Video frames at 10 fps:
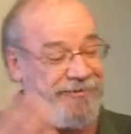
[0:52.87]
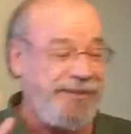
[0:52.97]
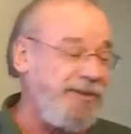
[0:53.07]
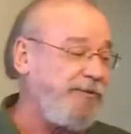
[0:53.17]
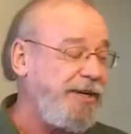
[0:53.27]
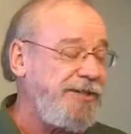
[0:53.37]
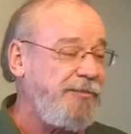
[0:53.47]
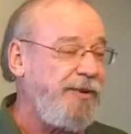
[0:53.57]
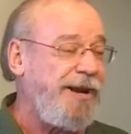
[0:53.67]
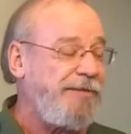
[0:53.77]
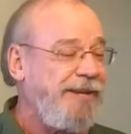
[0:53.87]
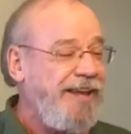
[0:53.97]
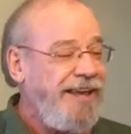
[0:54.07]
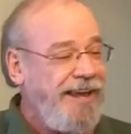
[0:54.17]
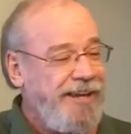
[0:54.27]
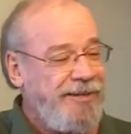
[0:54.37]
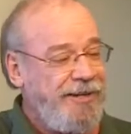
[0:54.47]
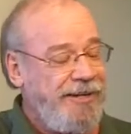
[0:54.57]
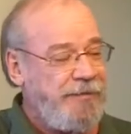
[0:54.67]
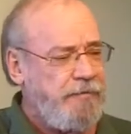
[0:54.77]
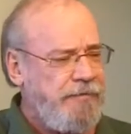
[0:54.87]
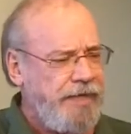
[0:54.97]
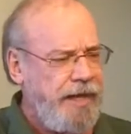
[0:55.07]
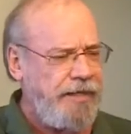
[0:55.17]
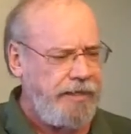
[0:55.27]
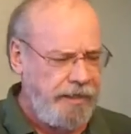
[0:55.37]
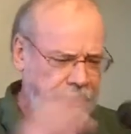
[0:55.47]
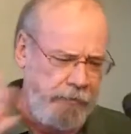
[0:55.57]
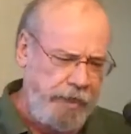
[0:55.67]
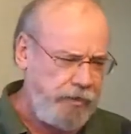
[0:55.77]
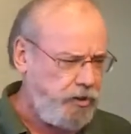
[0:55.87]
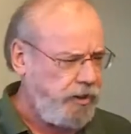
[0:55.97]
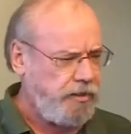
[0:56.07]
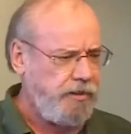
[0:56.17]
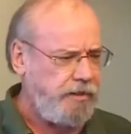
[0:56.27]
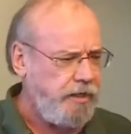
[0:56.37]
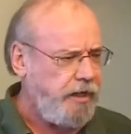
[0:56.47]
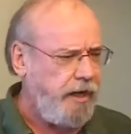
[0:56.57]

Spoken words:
for good reason probably, and then I met Jesus,